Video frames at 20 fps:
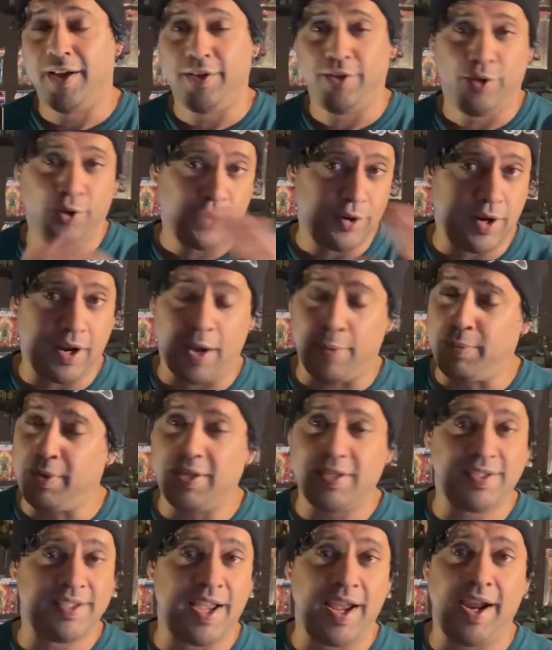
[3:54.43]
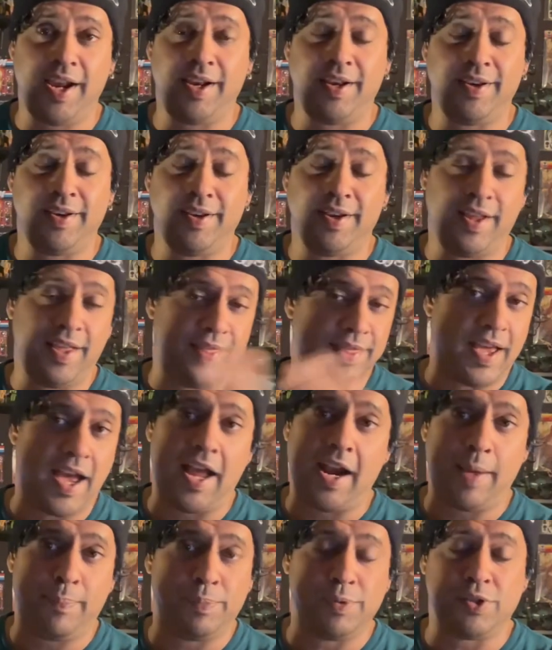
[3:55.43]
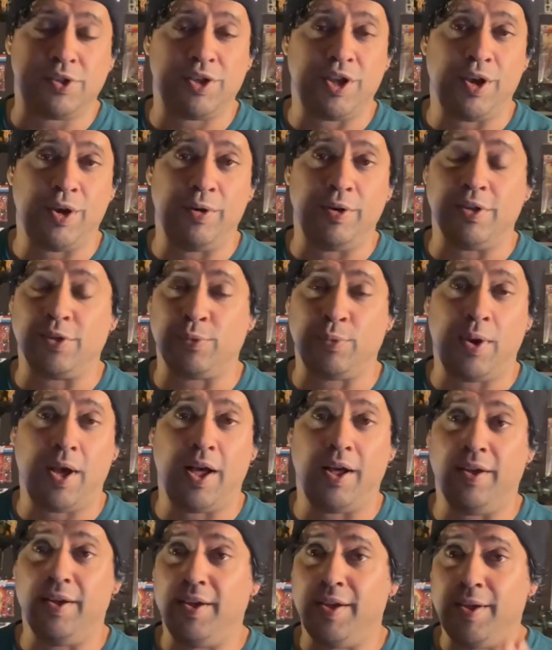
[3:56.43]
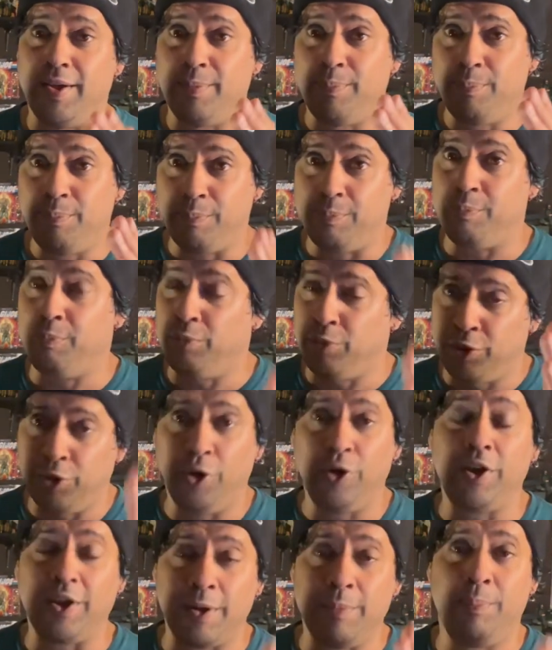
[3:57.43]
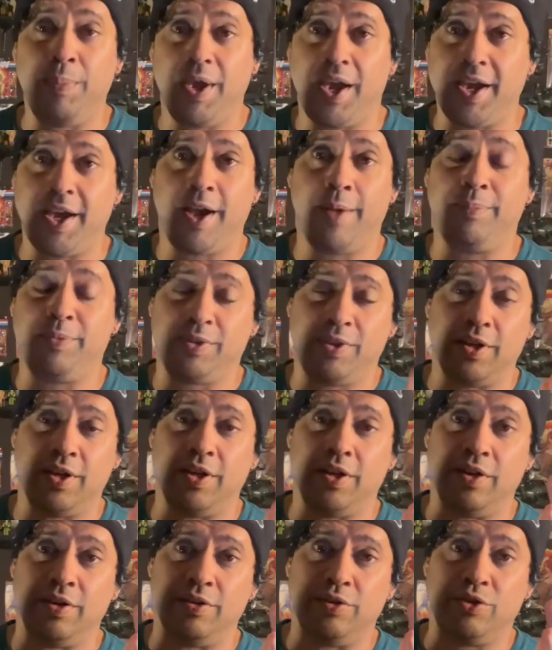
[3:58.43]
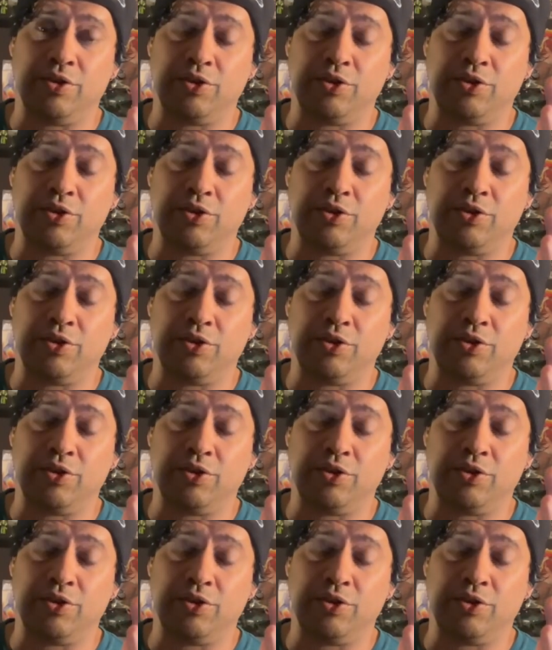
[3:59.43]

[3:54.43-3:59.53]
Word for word: you're gonna, I'm gonna say it in that episode as well. Look and pick up the